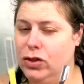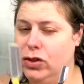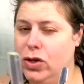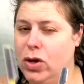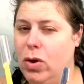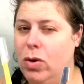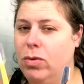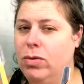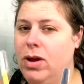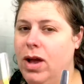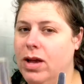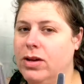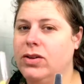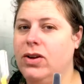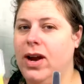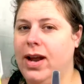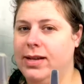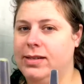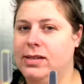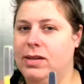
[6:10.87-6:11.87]
Don't
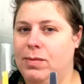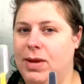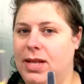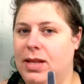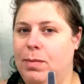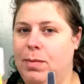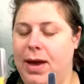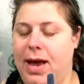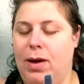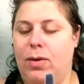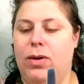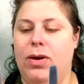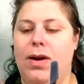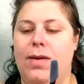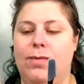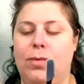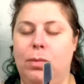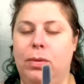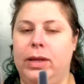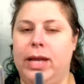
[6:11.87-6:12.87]
underestimate the power
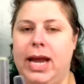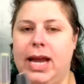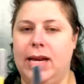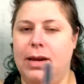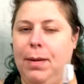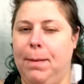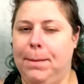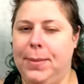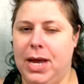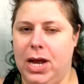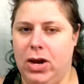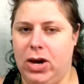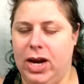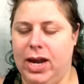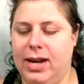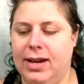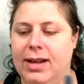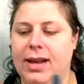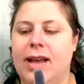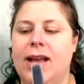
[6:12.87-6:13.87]
of a blade,
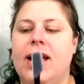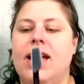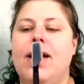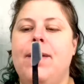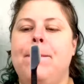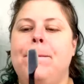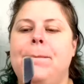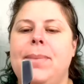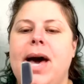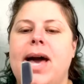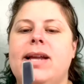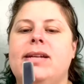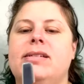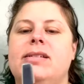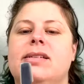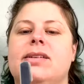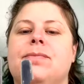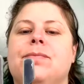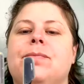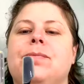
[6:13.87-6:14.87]
period. But